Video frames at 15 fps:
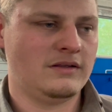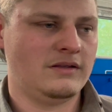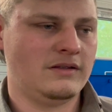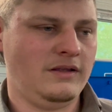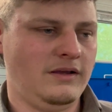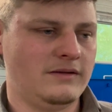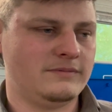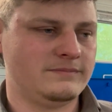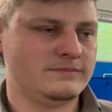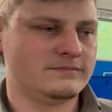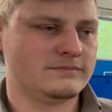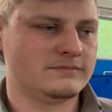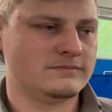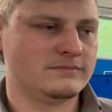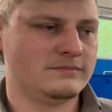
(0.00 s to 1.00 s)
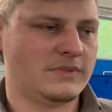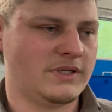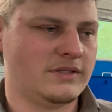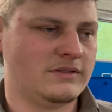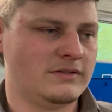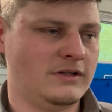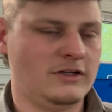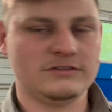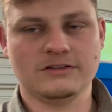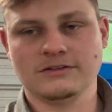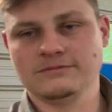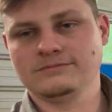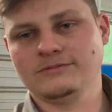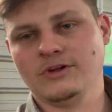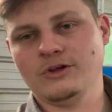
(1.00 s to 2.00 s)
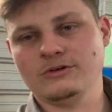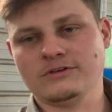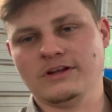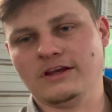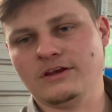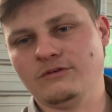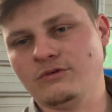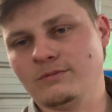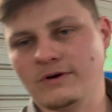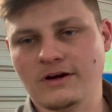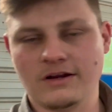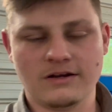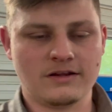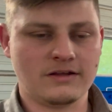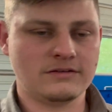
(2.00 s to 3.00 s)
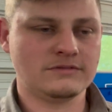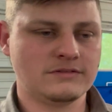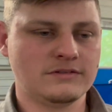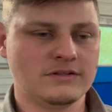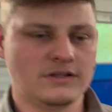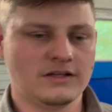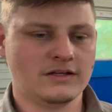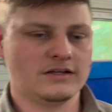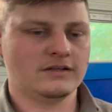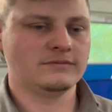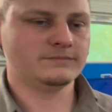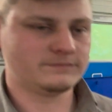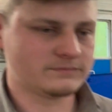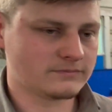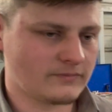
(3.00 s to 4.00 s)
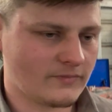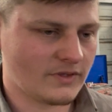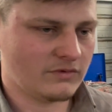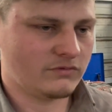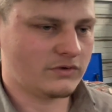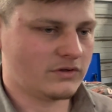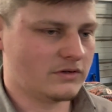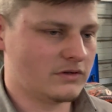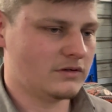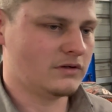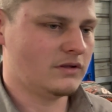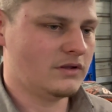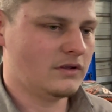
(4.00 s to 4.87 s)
yeah. But also, huge thank you for my granddad for